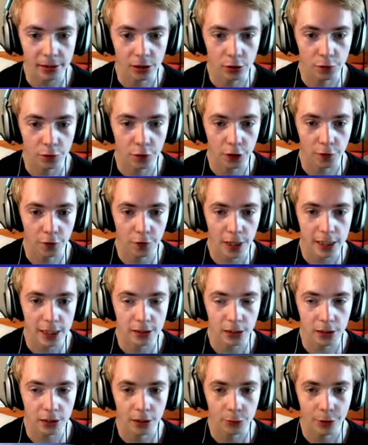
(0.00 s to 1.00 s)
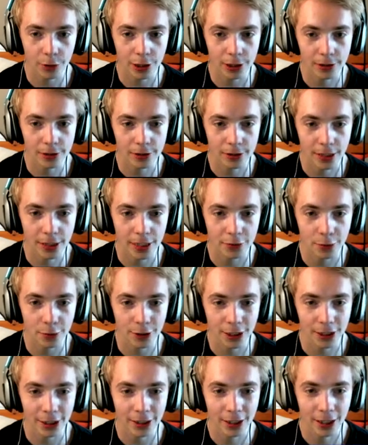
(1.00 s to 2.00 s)
Not for the faint-hearted, well, guess
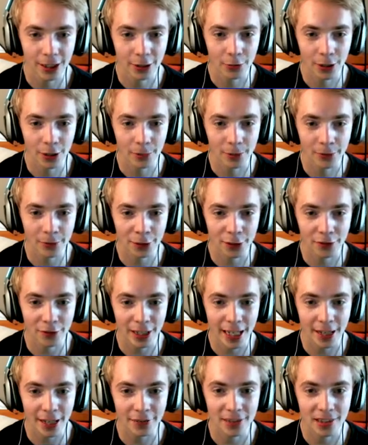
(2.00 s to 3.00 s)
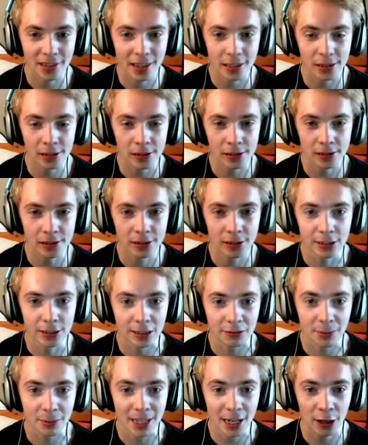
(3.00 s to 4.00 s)
what? What, about, what if I have skill?
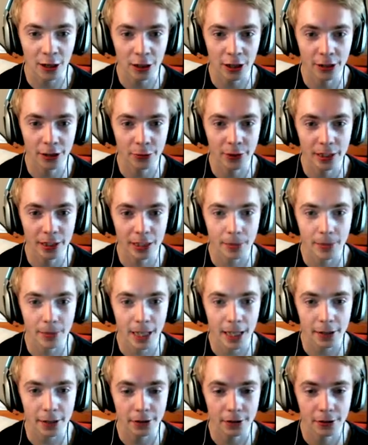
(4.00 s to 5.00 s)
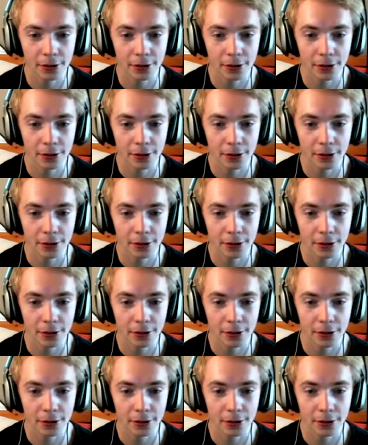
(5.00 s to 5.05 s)
Does my heart really matter?